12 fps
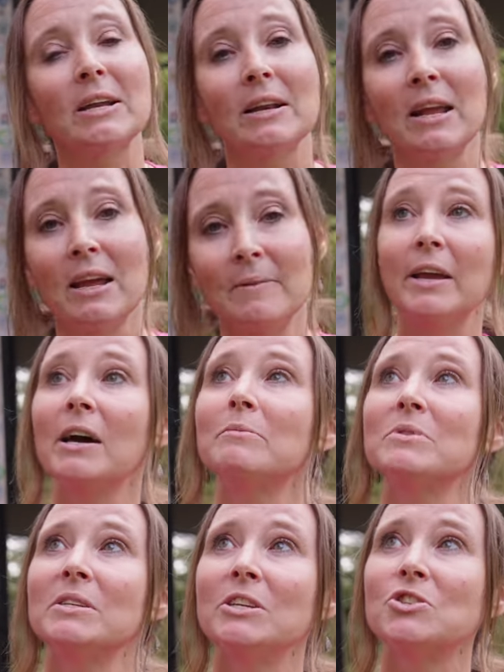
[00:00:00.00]
And he
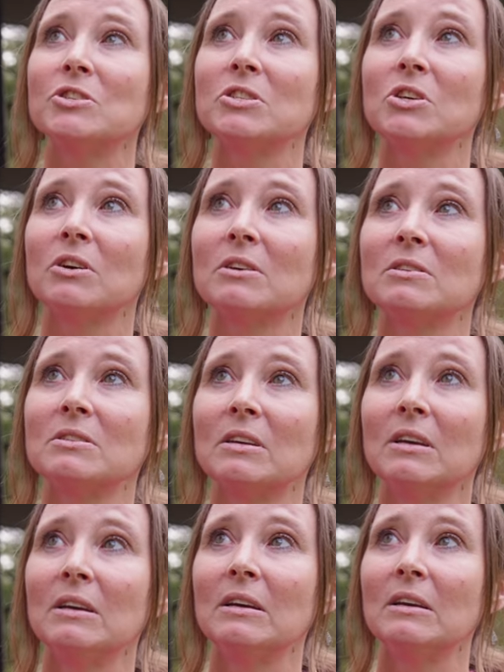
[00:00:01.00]
comes and he just looks,
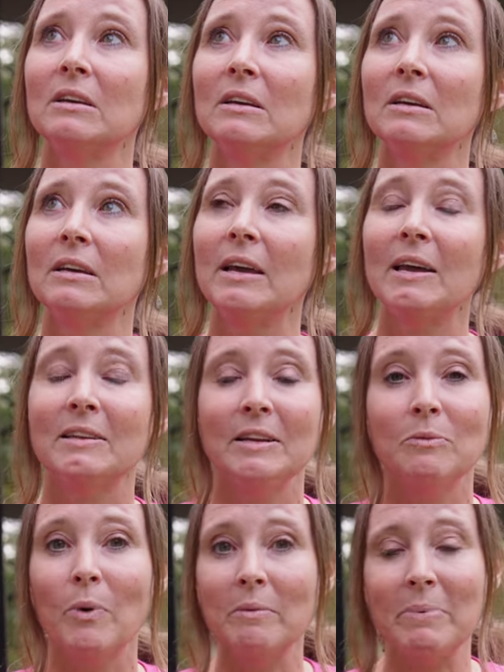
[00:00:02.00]
and
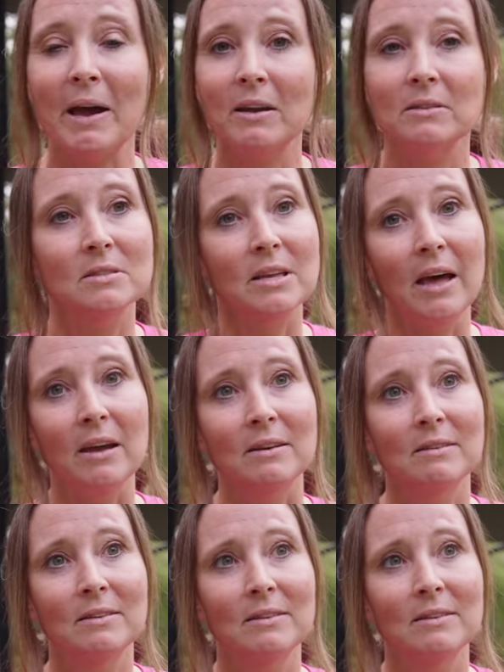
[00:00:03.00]
he went back inside.